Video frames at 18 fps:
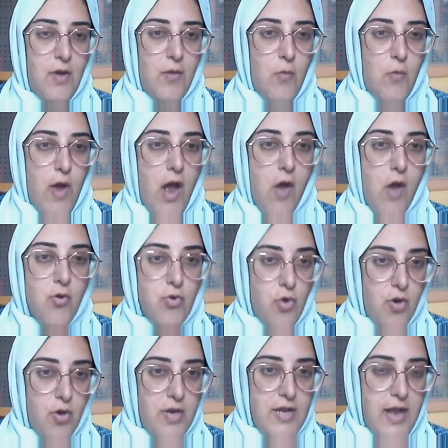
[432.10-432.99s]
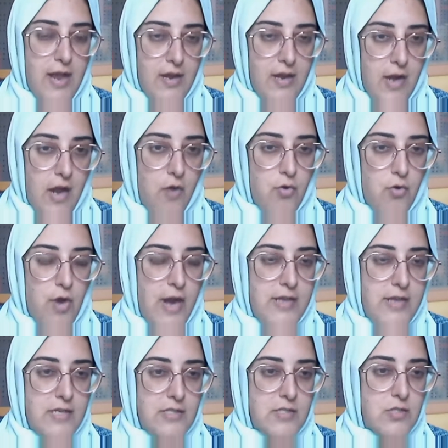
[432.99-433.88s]
how wrong and how
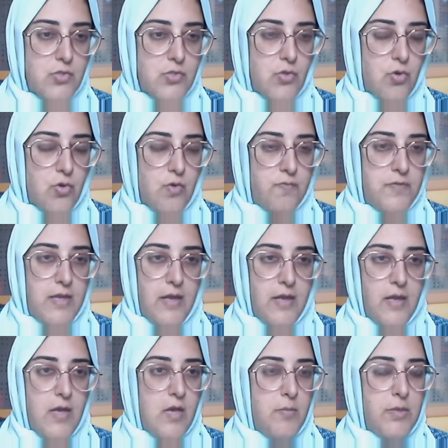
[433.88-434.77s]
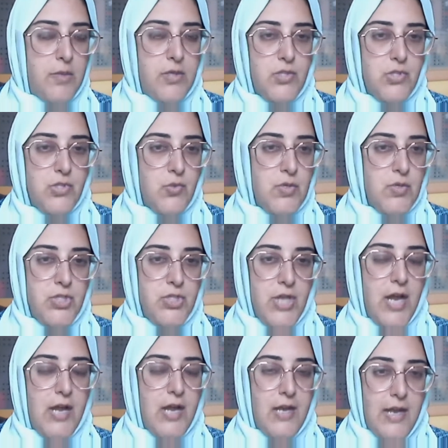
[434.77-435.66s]
right is this sort of thing? Because to a
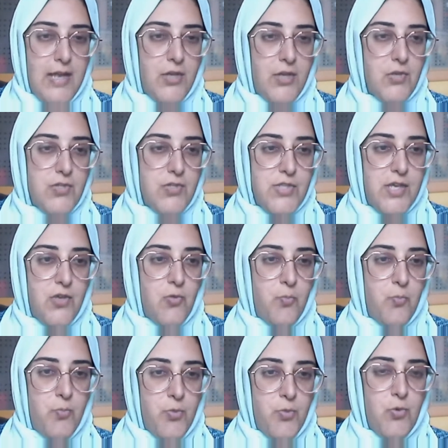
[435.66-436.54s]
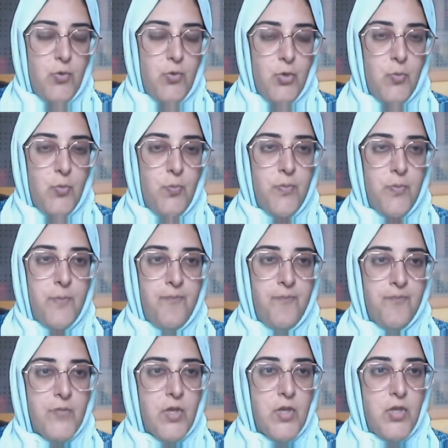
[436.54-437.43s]
child, like you say,
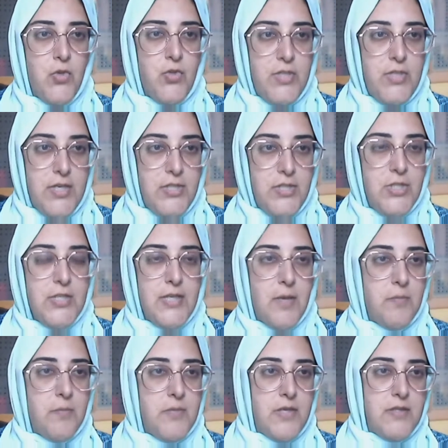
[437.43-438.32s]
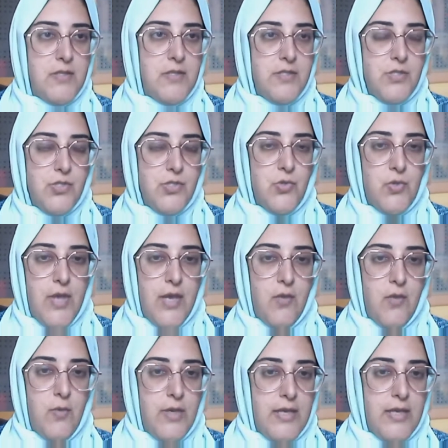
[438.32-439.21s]
you're teaching them that this is
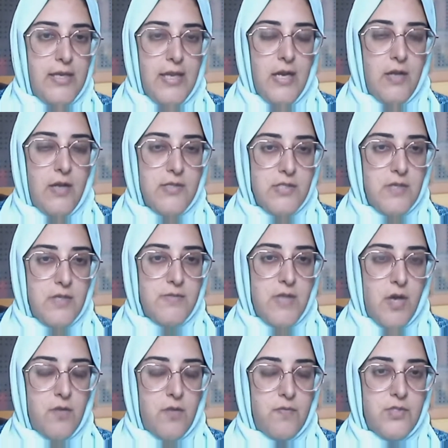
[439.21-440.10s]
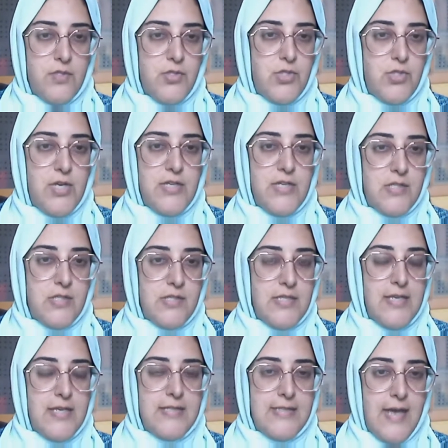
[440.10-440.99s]
okay. We can get ourselves out of the stress, this
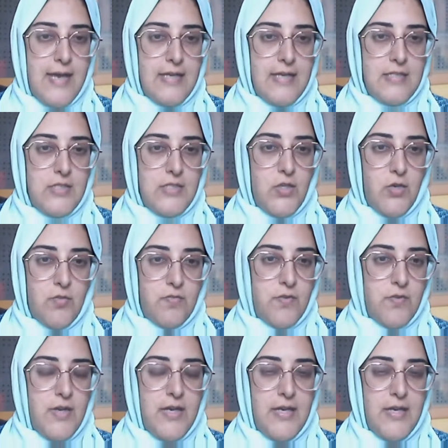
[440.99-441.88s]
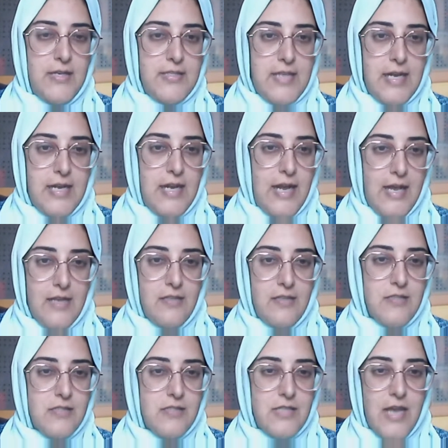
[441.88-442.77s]
anxiety of
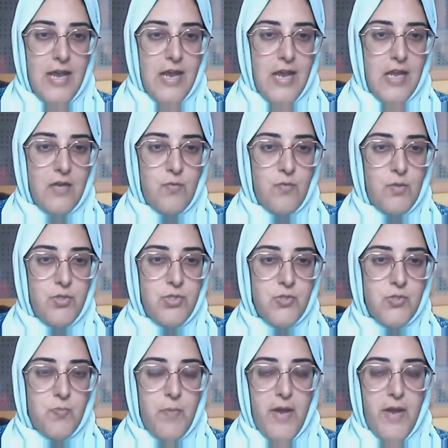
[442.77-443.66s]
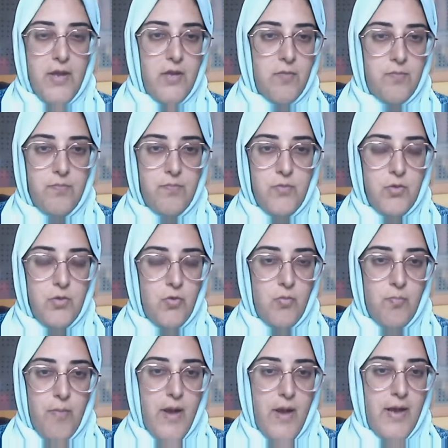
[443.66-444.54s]
deadlines, and we'll just buy
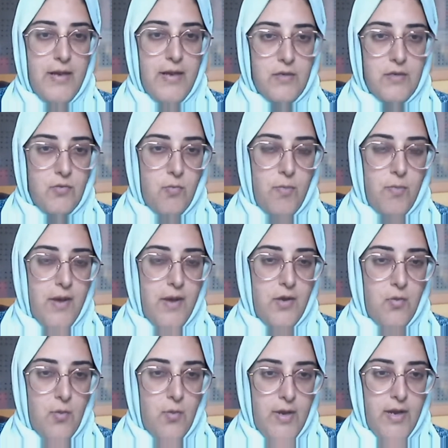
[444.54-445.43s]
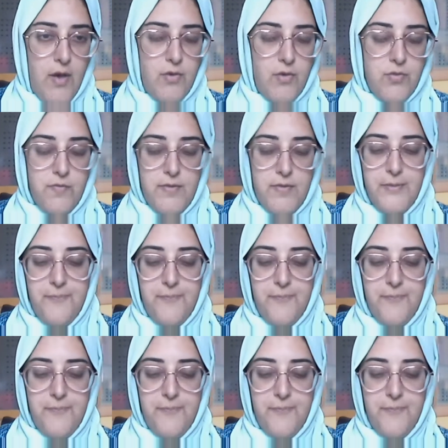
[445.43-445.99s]
it or buy your way out of it.